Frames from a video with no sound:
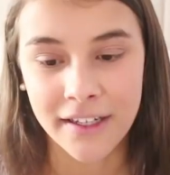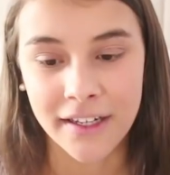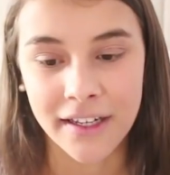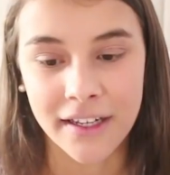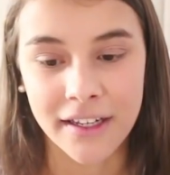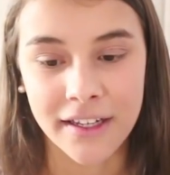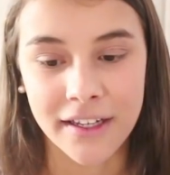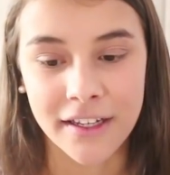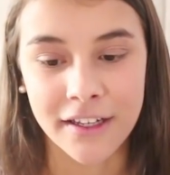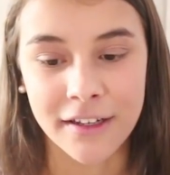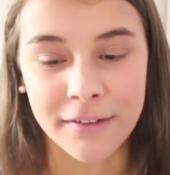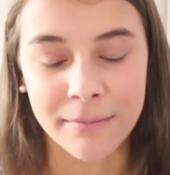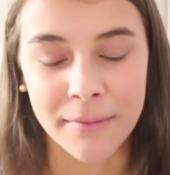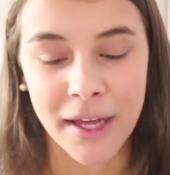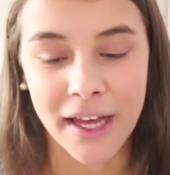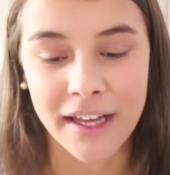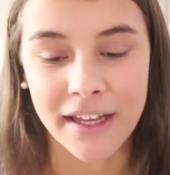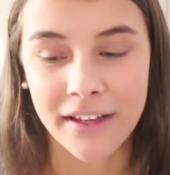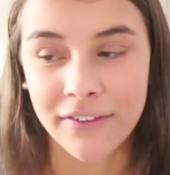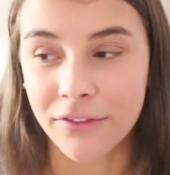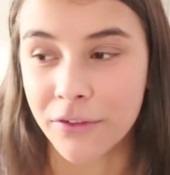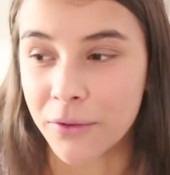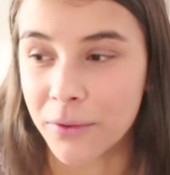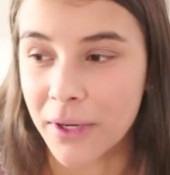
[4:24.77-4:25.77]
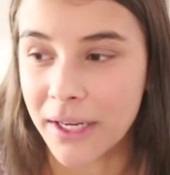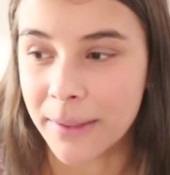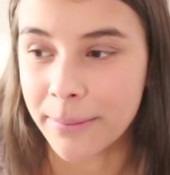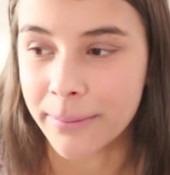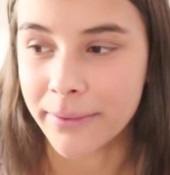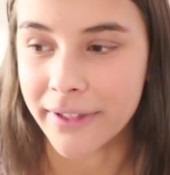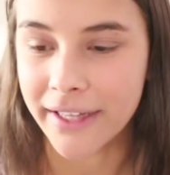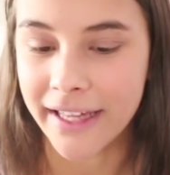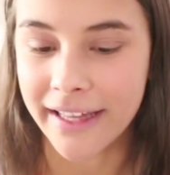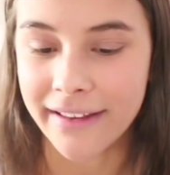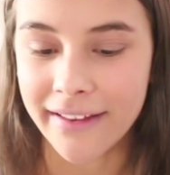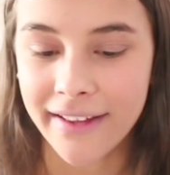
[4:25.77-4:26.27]
I have great
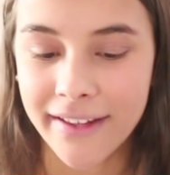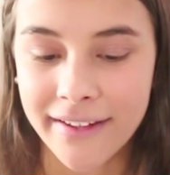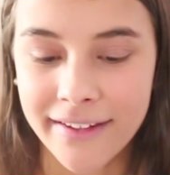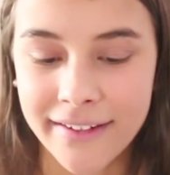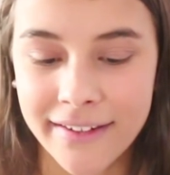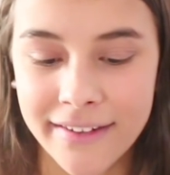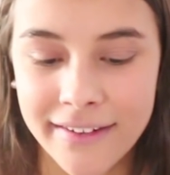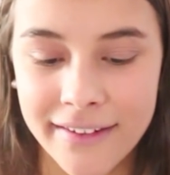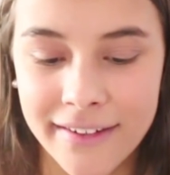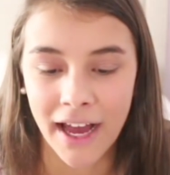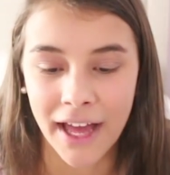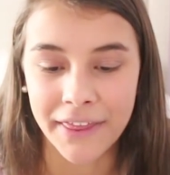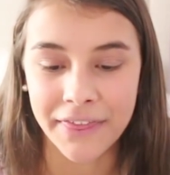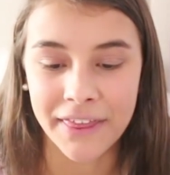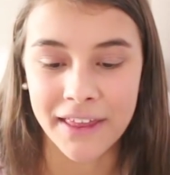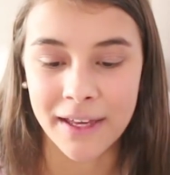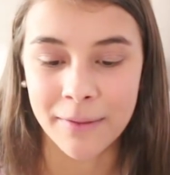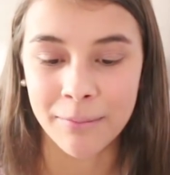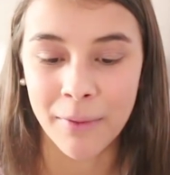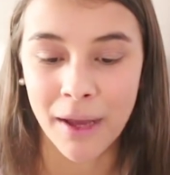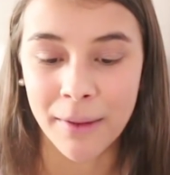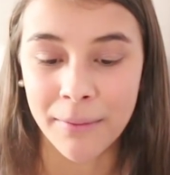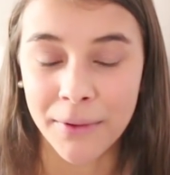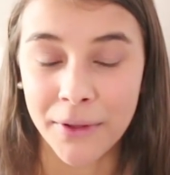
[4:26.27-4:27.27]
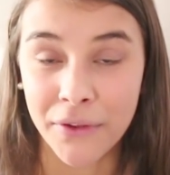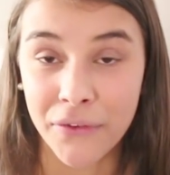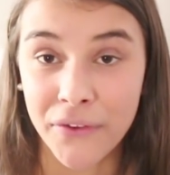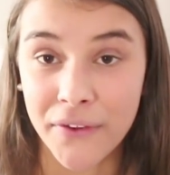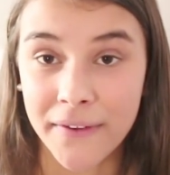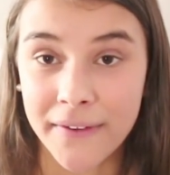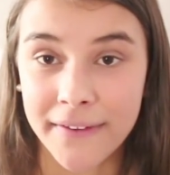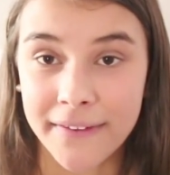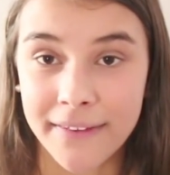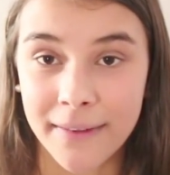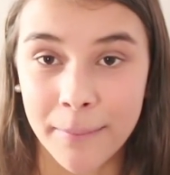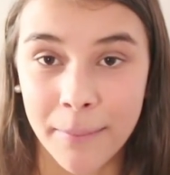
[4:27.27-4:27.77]
playlists. I think my
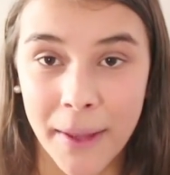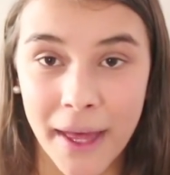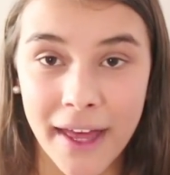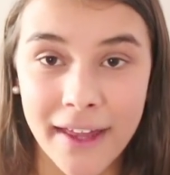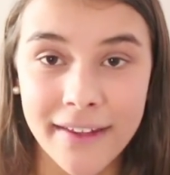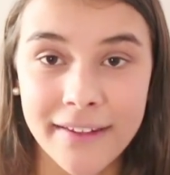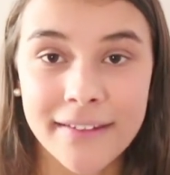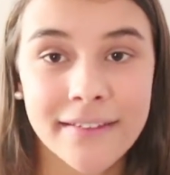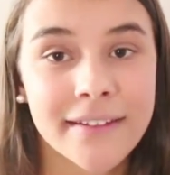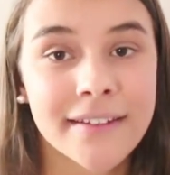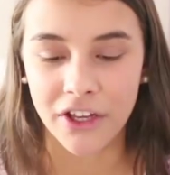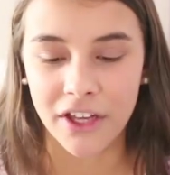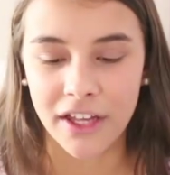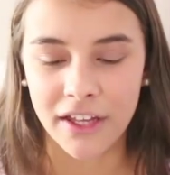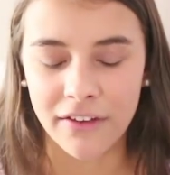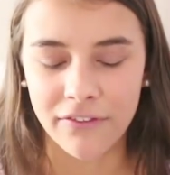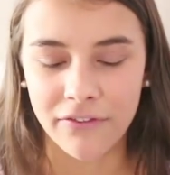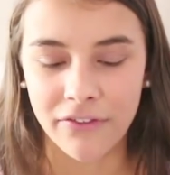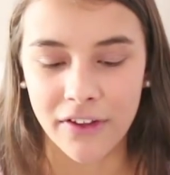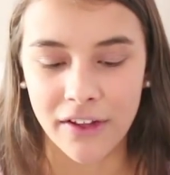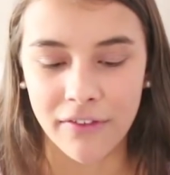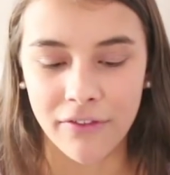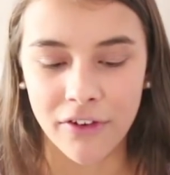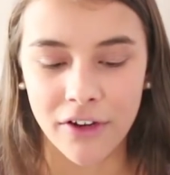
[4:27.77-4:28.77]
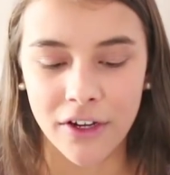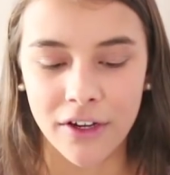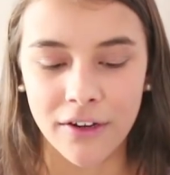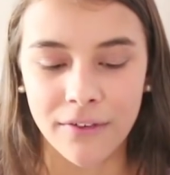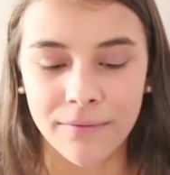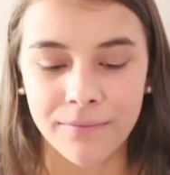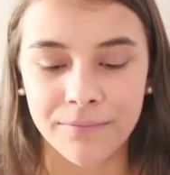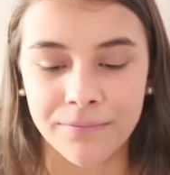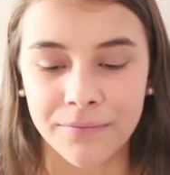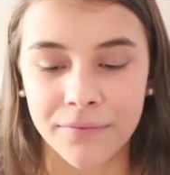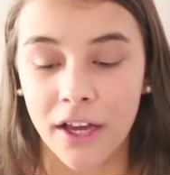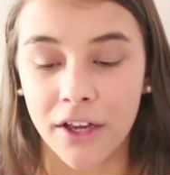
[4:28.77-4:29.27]
music is the best. Cooking
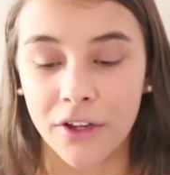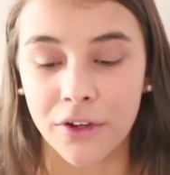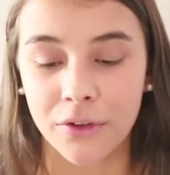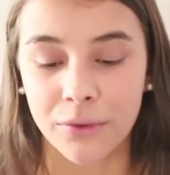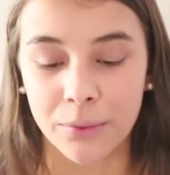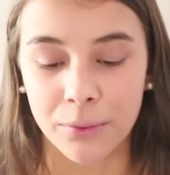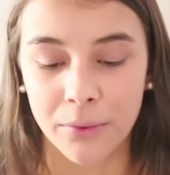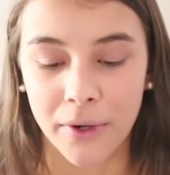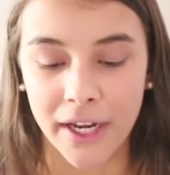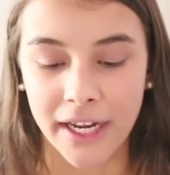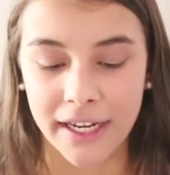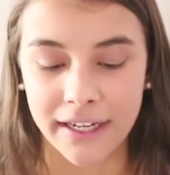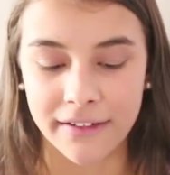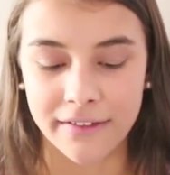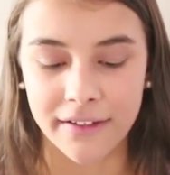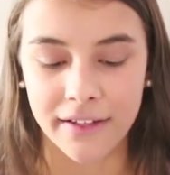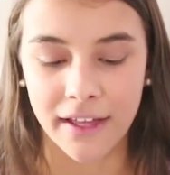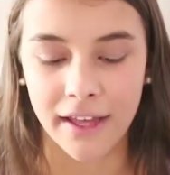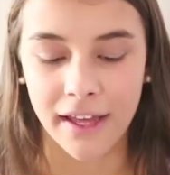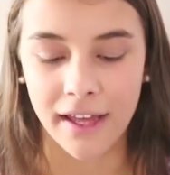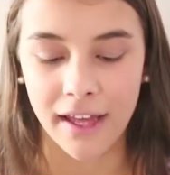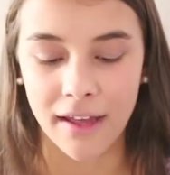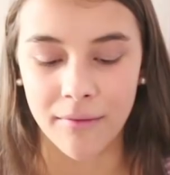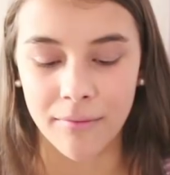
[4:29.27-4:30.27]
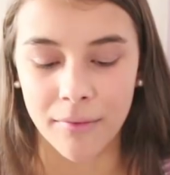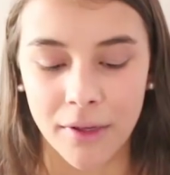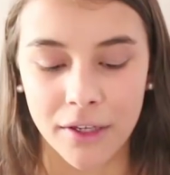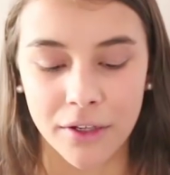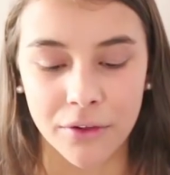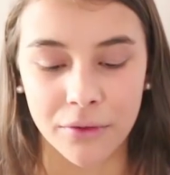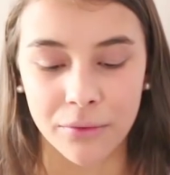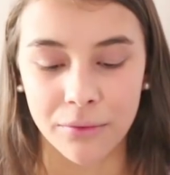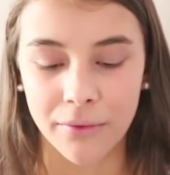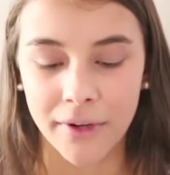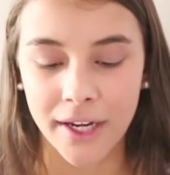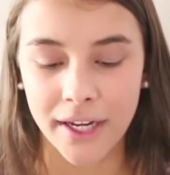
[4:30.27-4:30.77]
Fever, a great game, a
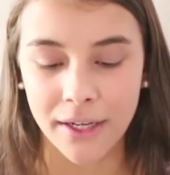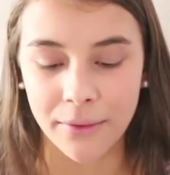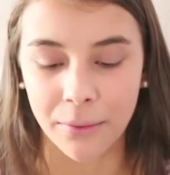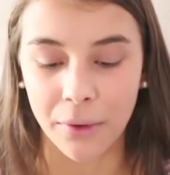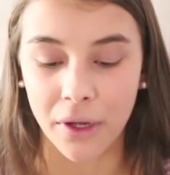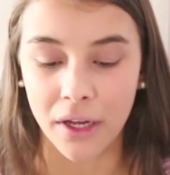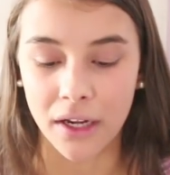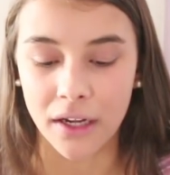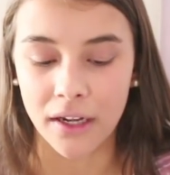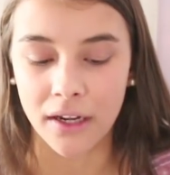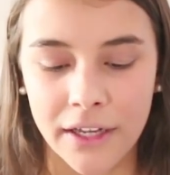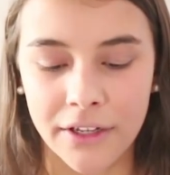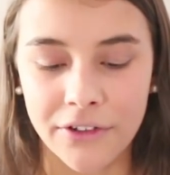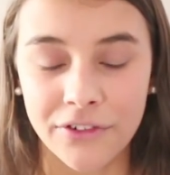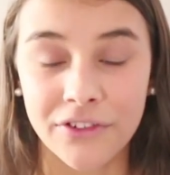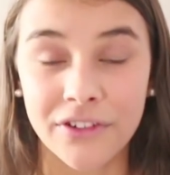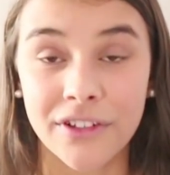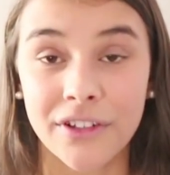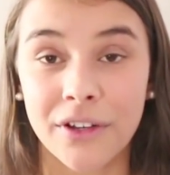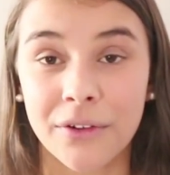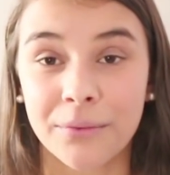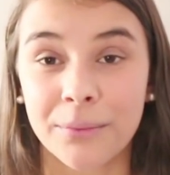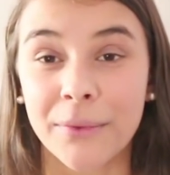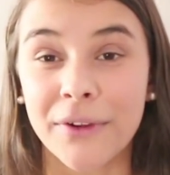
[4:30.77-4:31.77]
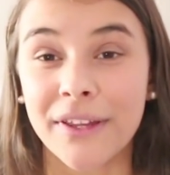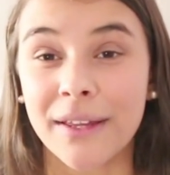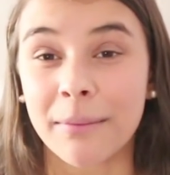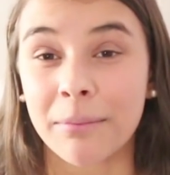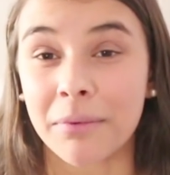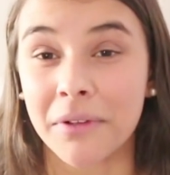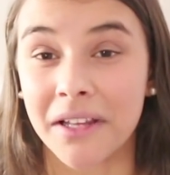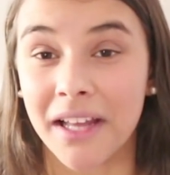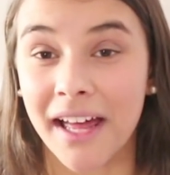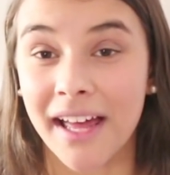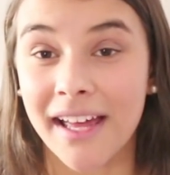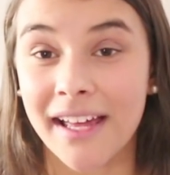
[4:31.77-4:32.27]
great one. I usually don't really
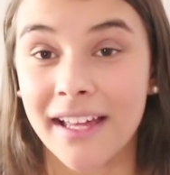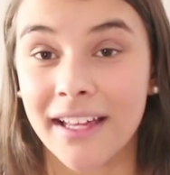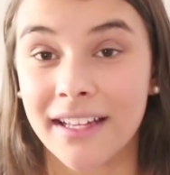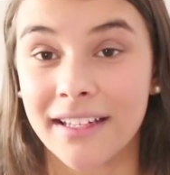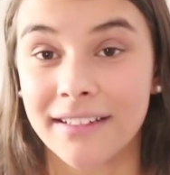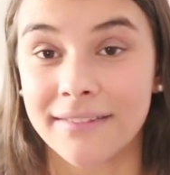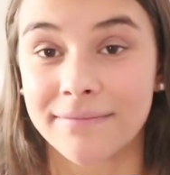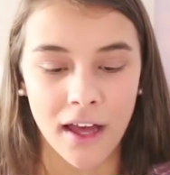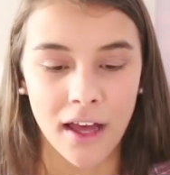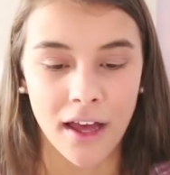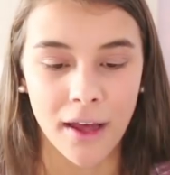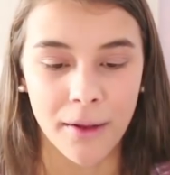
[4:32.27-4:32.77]
play it.